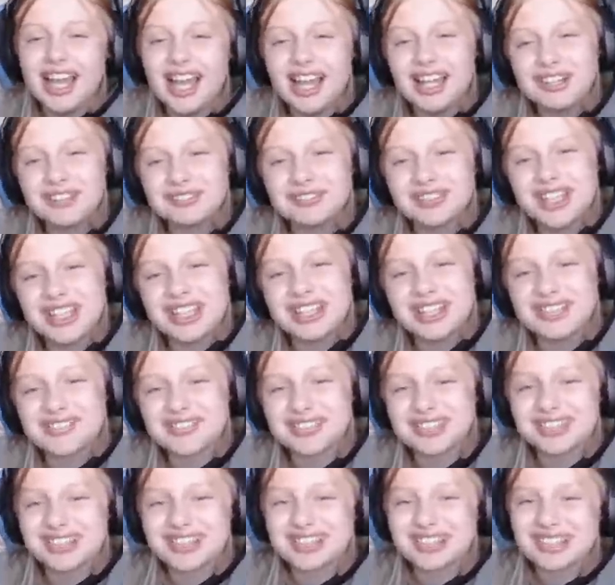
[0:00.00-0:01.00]
I don't play
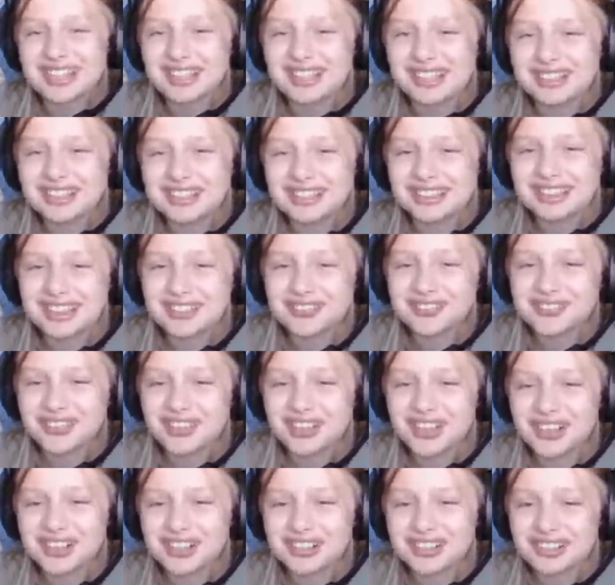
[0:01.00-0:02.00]
enough of this. Uh, the same
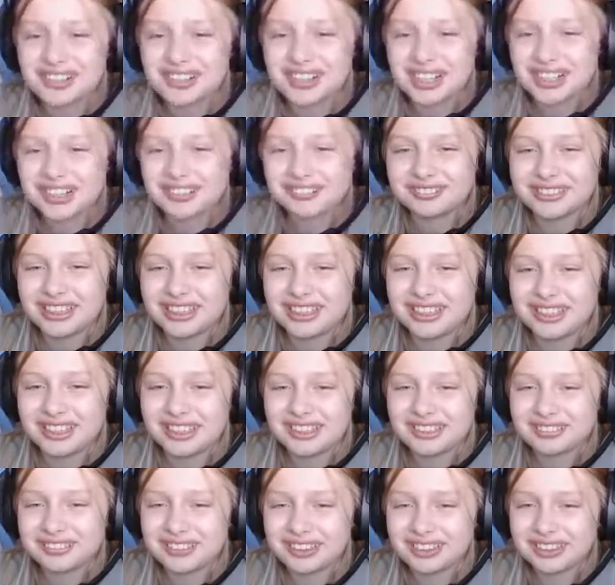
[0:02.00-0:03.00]
for Arsenal. I don't play
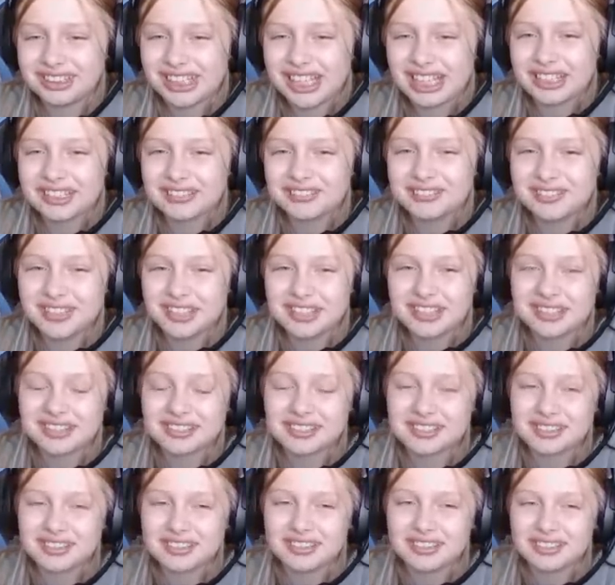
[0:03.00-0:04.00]
enough. I I could play
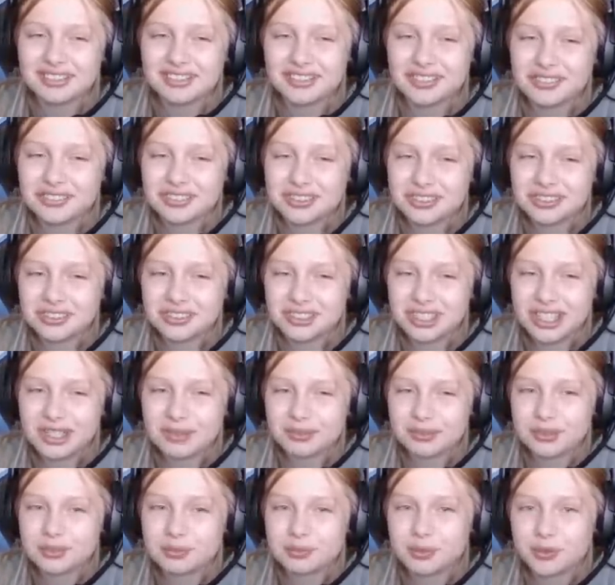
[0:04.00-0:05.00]
the, those two
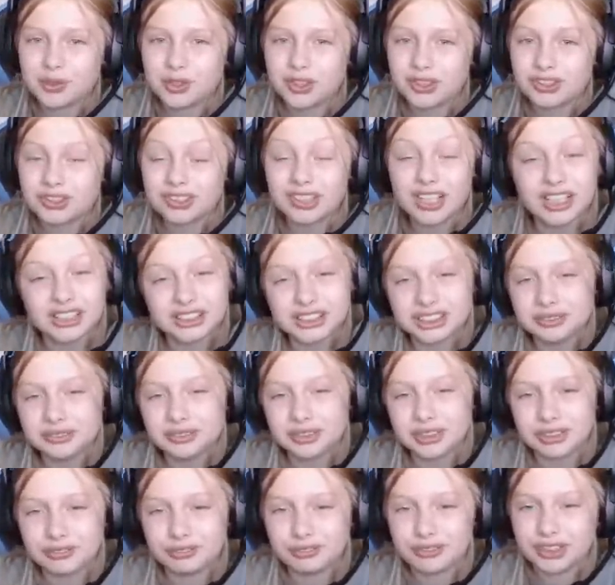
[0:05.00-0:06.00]
games more. They're actually
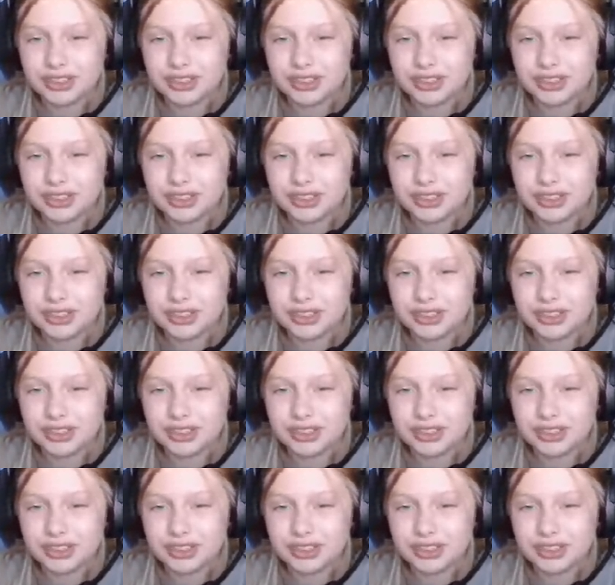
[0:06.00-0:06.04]
really